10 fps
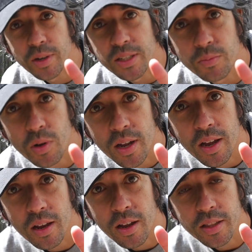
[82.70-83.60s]
reason why
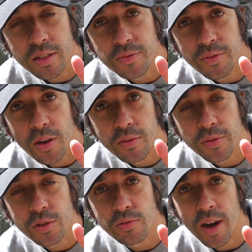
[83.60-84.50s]
I like this phone
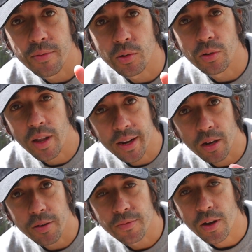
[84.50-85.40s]
for travel, like a
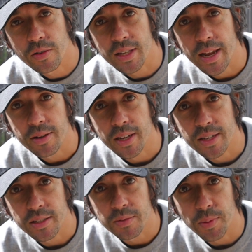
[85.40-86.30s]
lot of phones
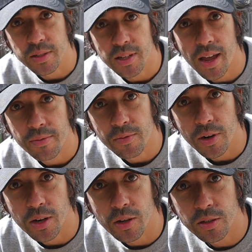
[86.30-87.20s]
nowadays, it's supposed to have a
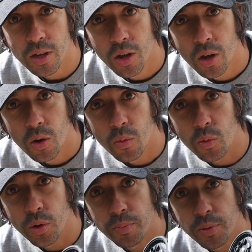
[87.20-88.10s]
very good
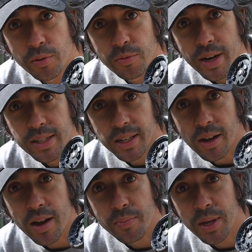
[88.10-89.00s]
waterproof rating,
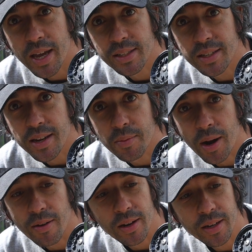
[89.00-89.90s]
IPX8
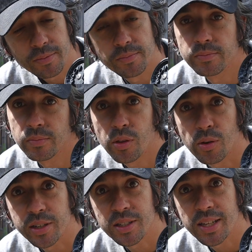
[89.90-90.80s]
apparently.
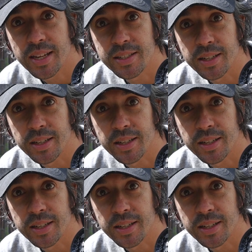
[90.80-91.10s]
Thought I should test